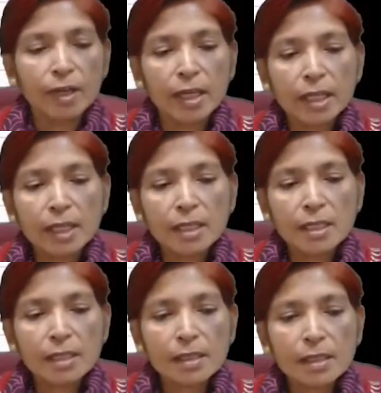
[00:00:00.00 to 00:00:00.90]
variance
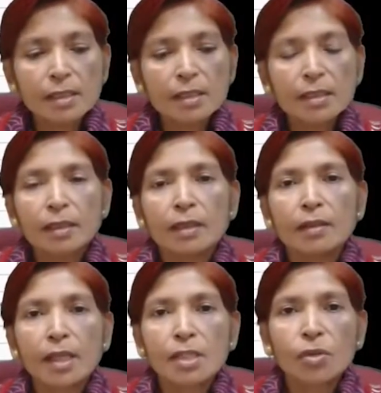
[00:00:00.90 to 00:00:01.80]
is
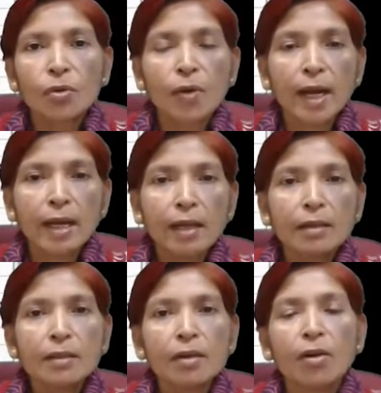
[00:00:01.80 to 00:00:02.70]
the square
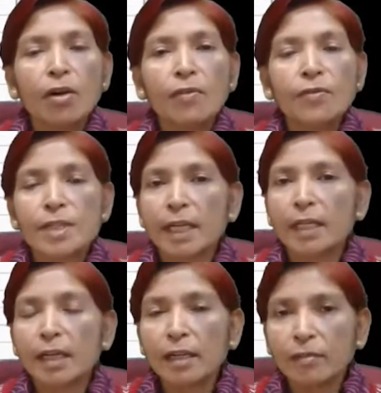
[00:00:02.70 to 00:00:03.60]
of
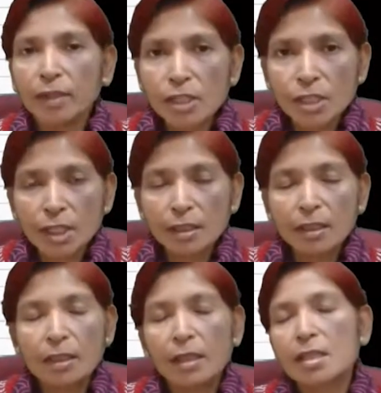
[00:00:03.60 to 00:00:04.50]
standard deviation
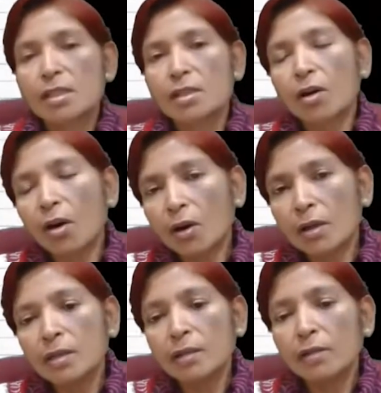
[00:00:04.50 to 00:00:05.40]
is
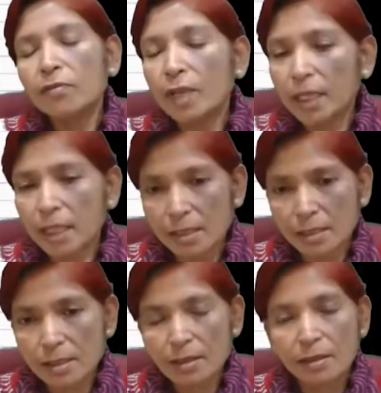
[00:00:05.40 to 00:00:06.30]
called
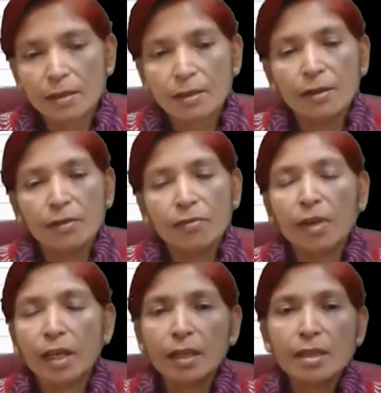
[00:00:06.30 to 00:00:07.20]
variance.
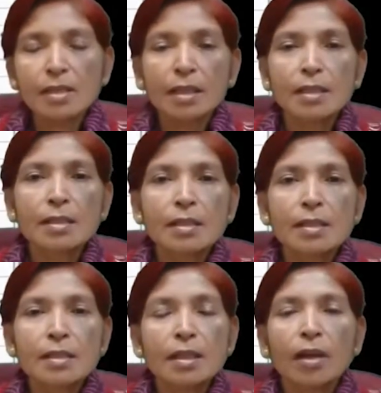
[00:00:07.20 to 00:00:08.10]
Variance tells
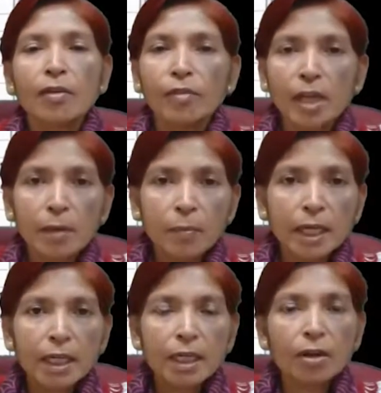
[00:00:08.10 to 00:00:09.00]
us
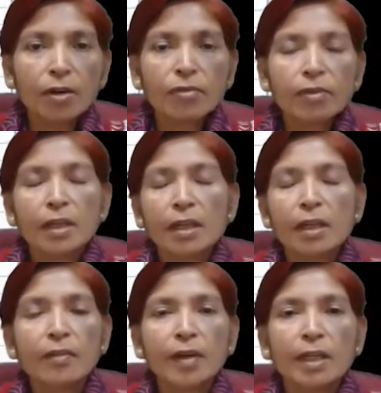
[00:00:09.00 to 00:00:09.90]
variability of
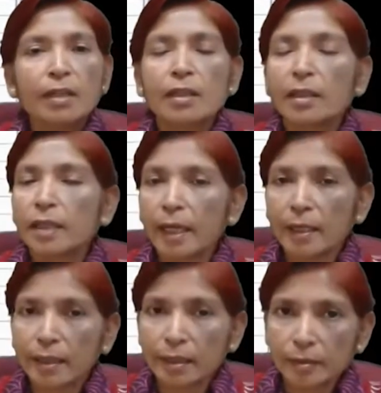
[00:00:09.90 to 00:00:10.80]
given data.